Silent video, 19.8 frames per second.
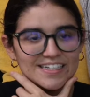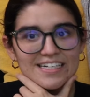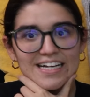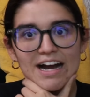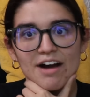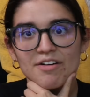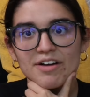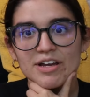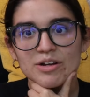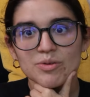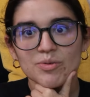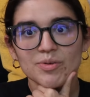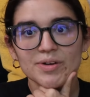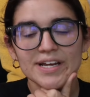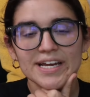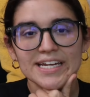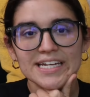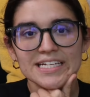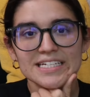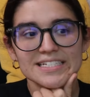How can
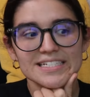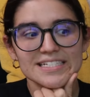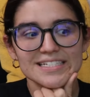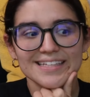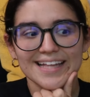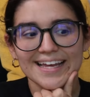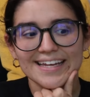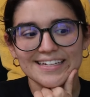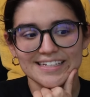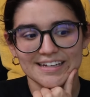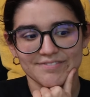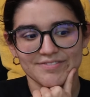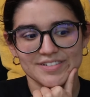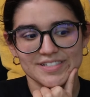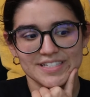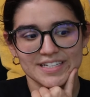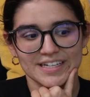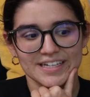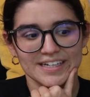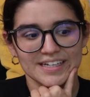creating a slight
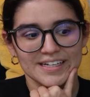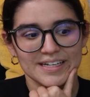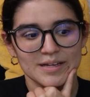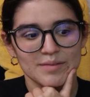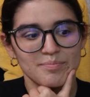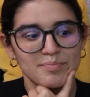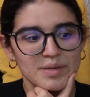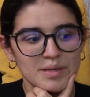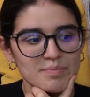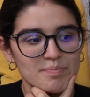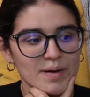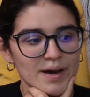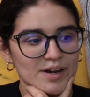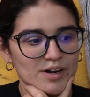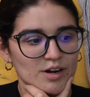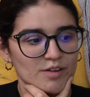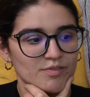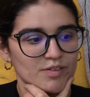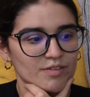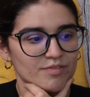deficit be
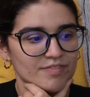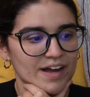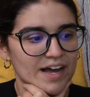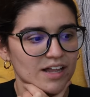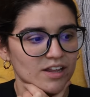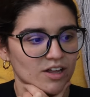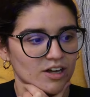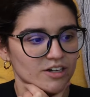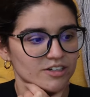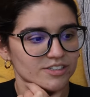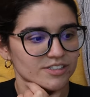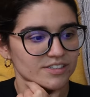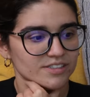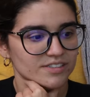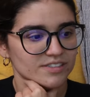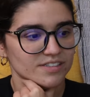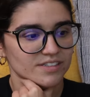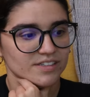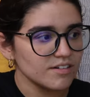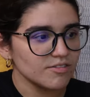better for fat
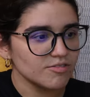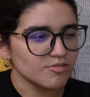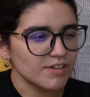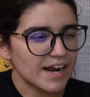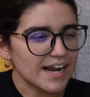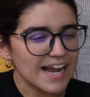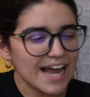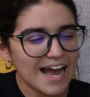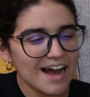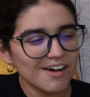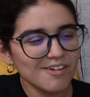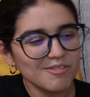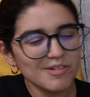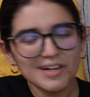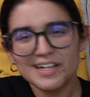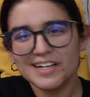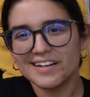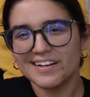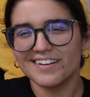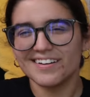loss? Right? How
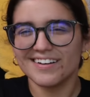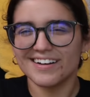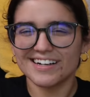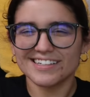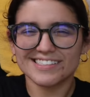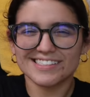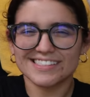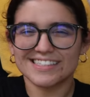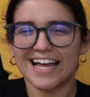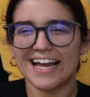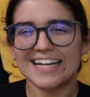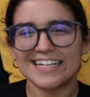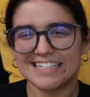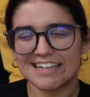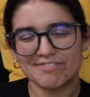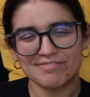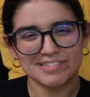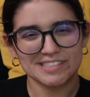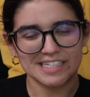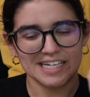would a slight
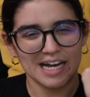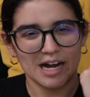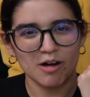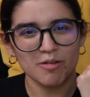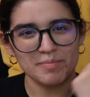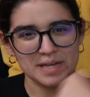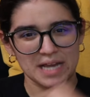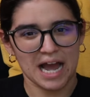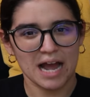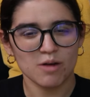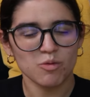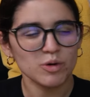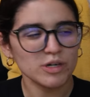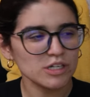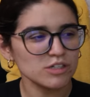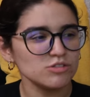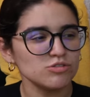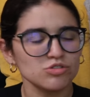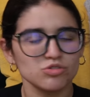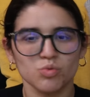deficit help me? I want
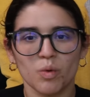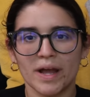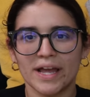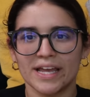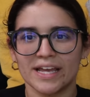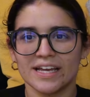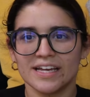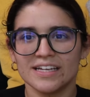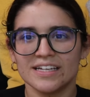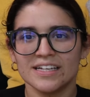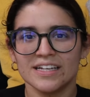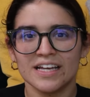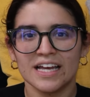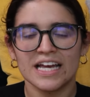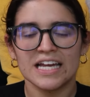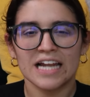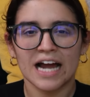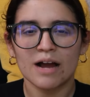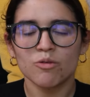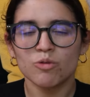to lose weight
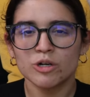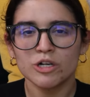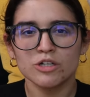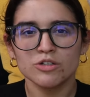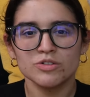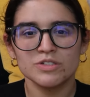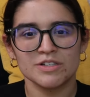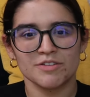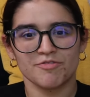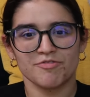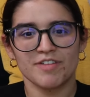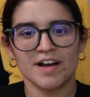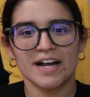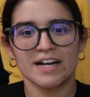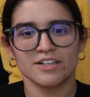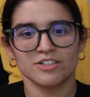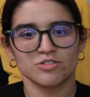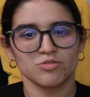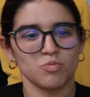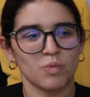and I want to lose it
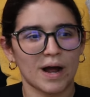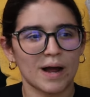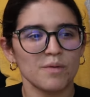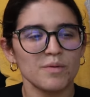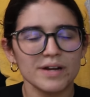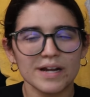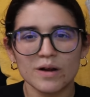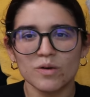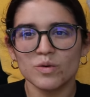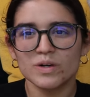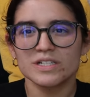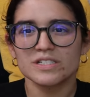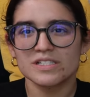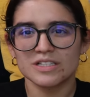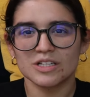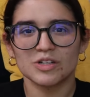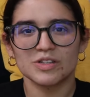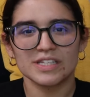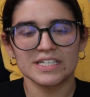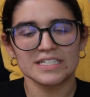fast. Why would I want to
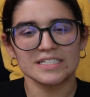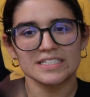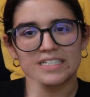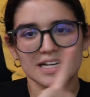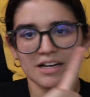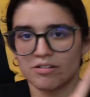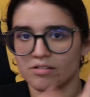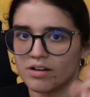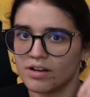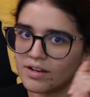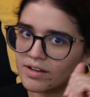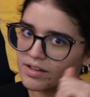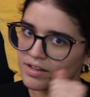slow things down?